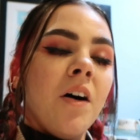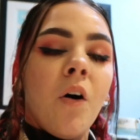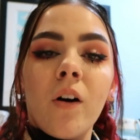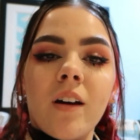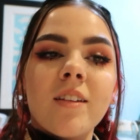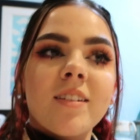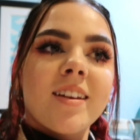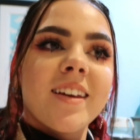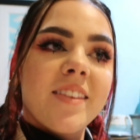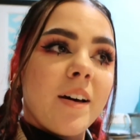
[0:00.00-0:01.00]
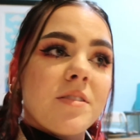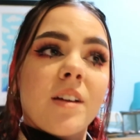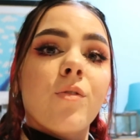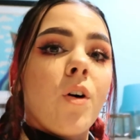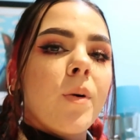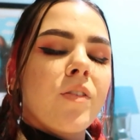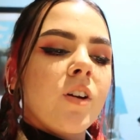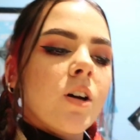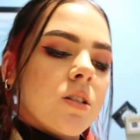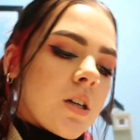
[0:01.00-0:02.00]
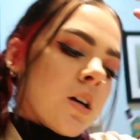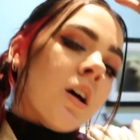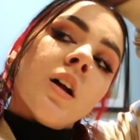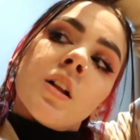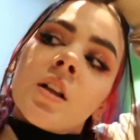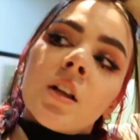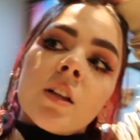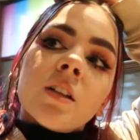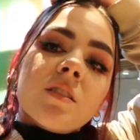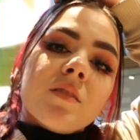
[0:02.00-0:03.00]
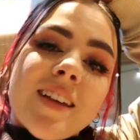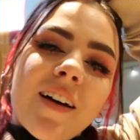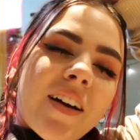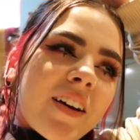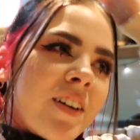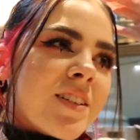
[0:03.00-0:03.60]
August, and that was like 4 months ago, so we'll see how that